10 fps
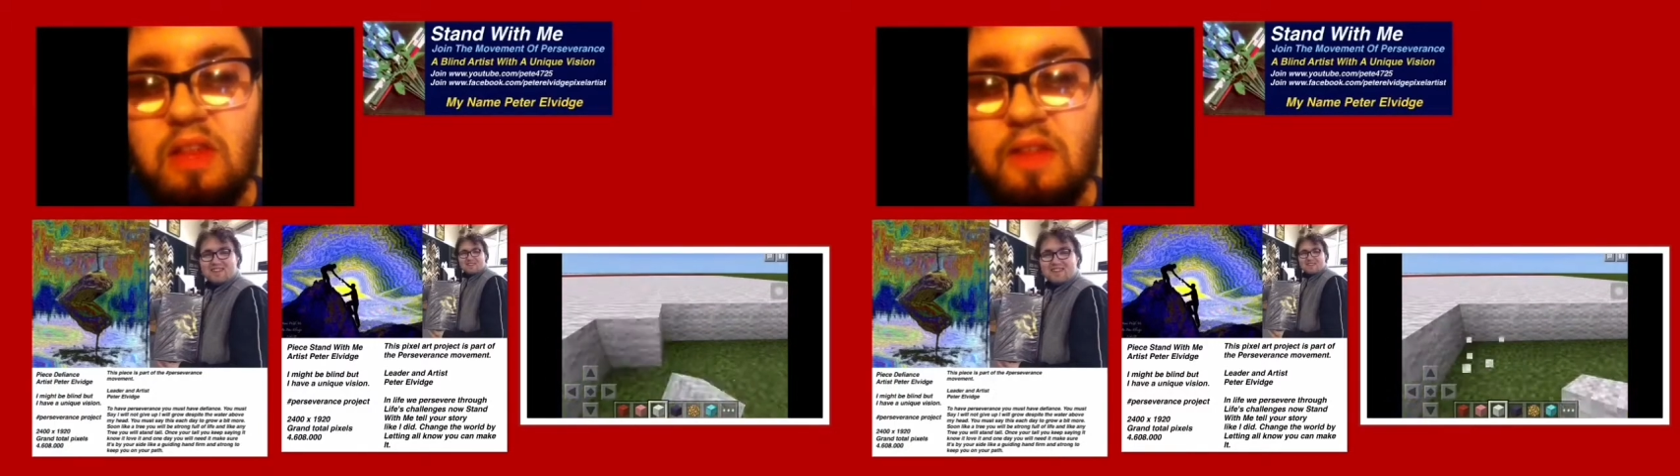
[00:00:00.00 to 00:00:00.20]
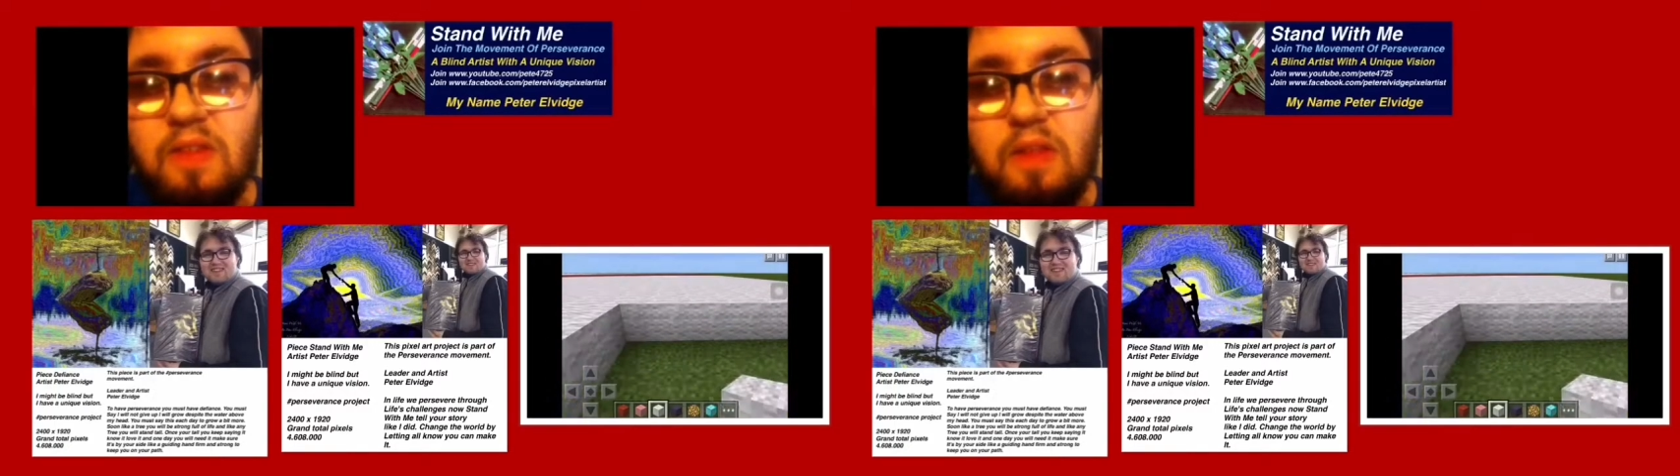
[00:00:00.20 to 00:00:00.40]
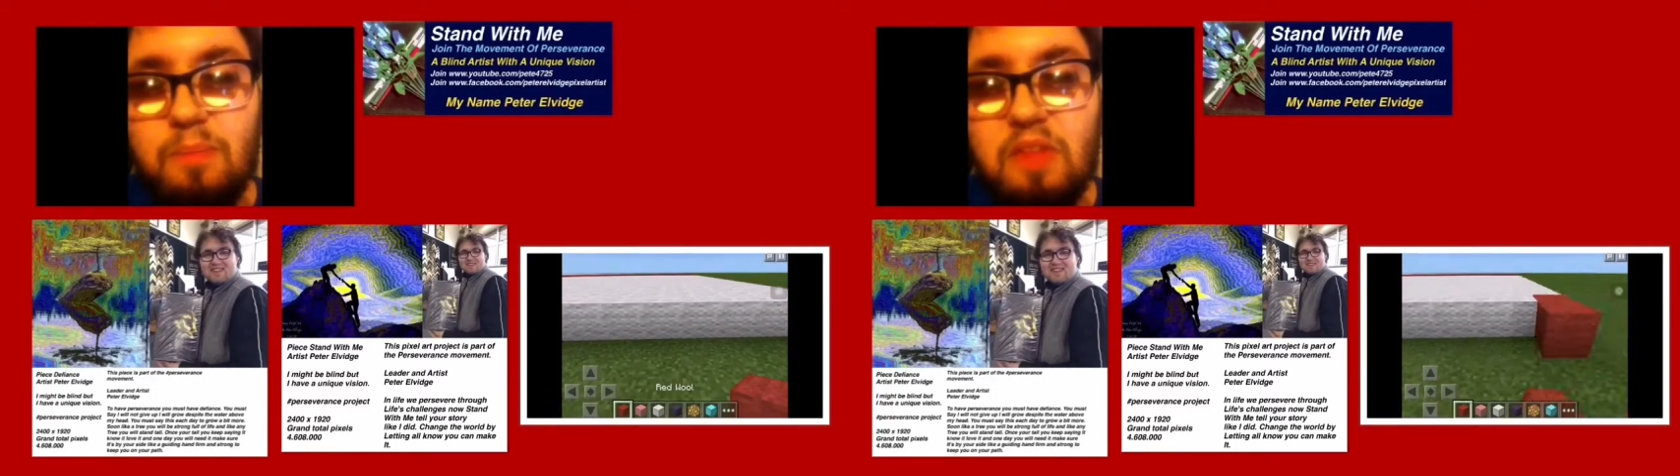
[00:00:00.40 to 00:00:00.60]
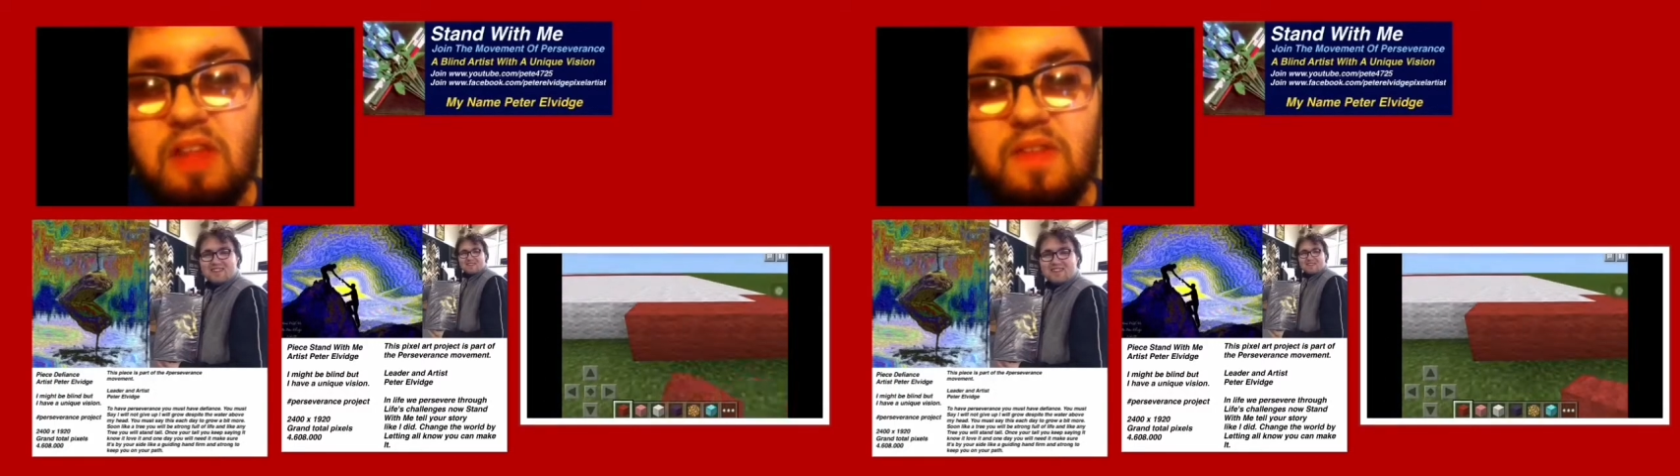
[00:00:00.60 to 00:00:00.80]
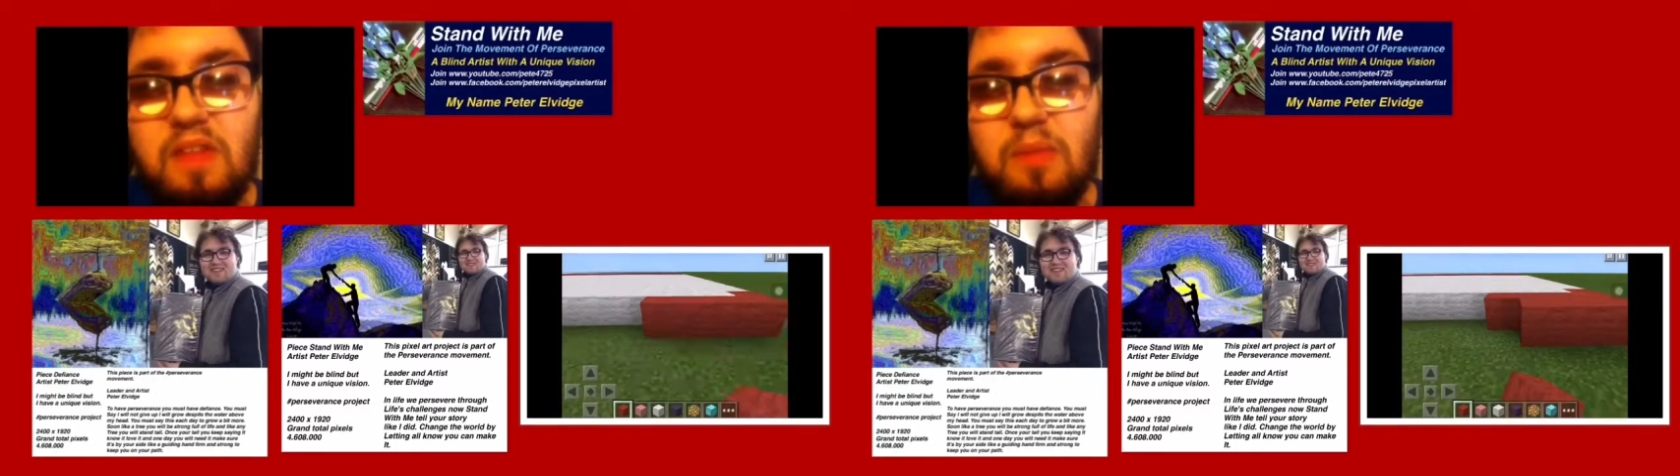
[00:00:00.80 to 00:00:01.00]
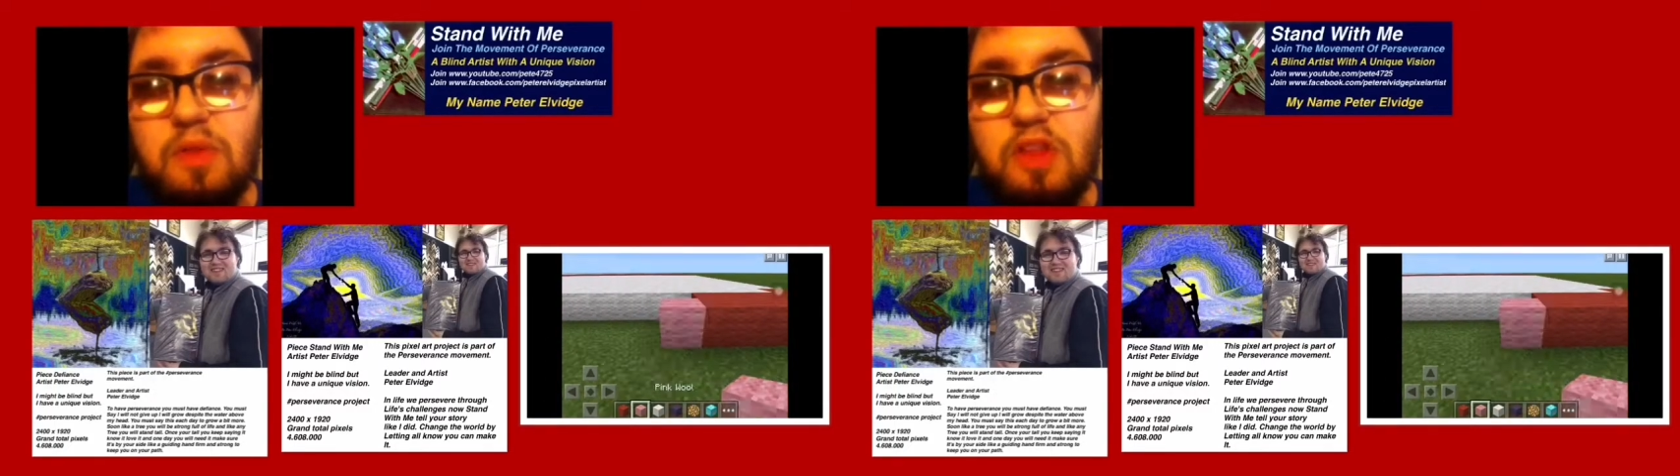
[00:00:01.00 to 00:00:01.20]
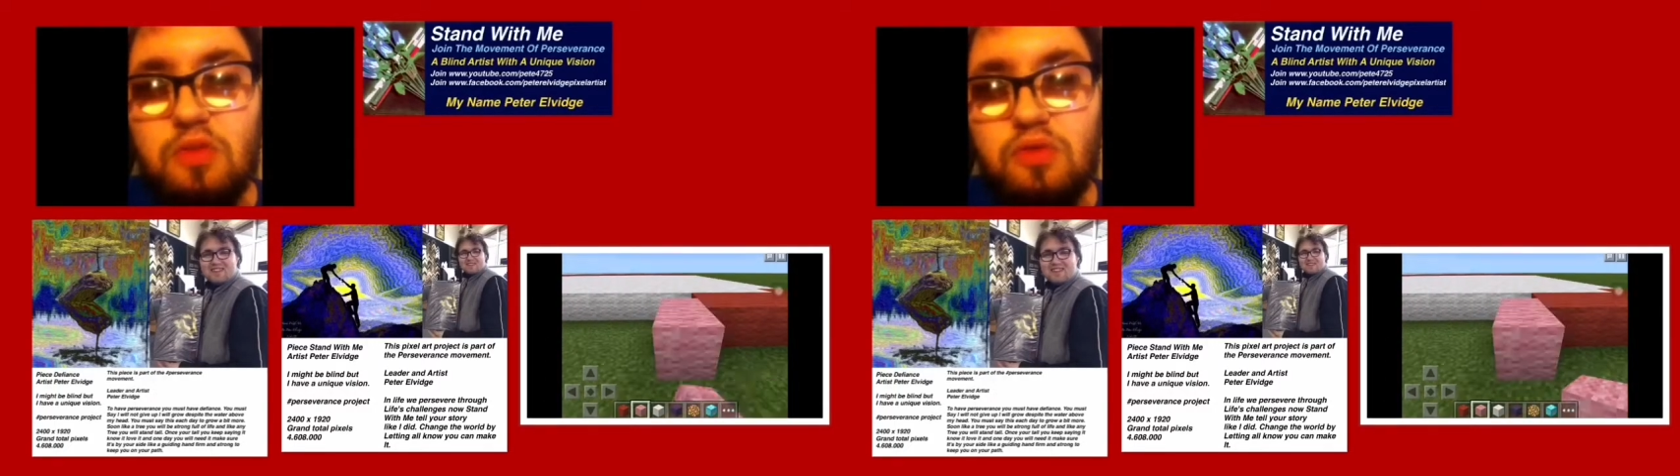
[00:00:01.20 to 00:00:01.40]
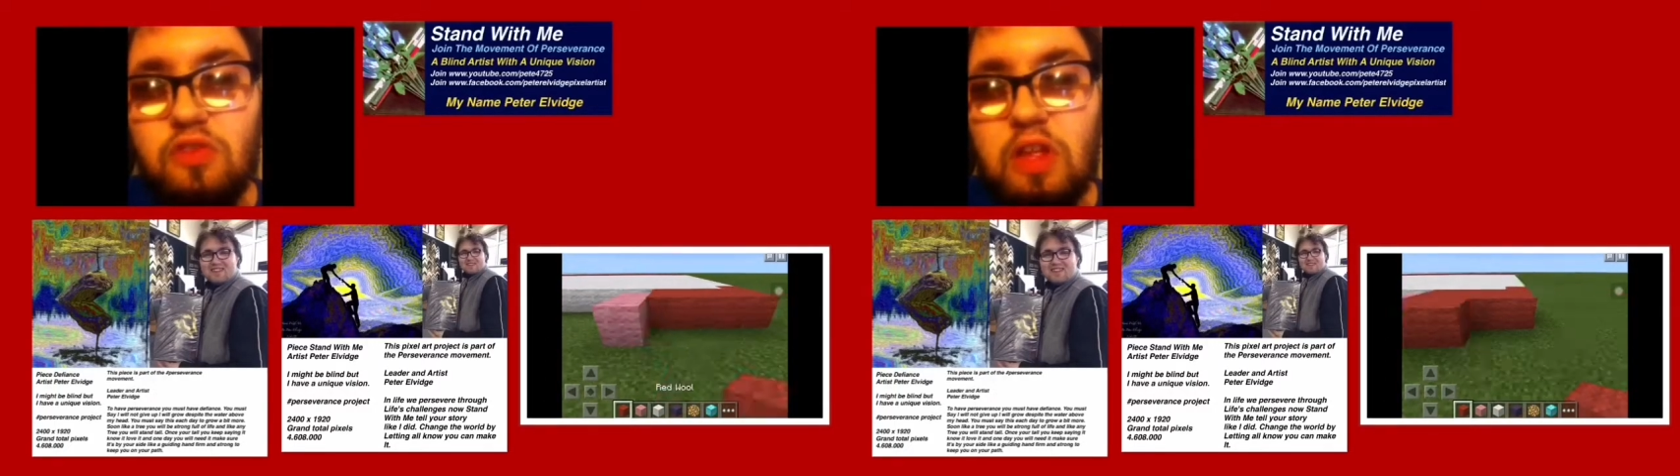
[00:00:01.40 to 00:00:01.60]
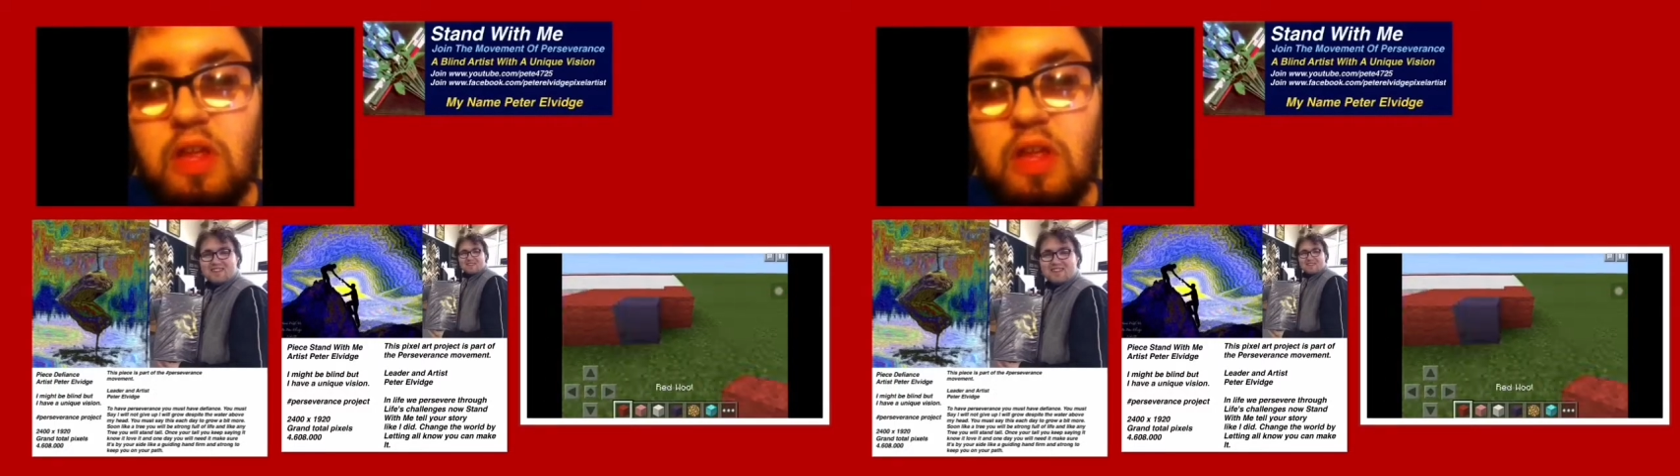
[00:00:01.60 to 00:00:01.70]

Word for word: and some things seem huge,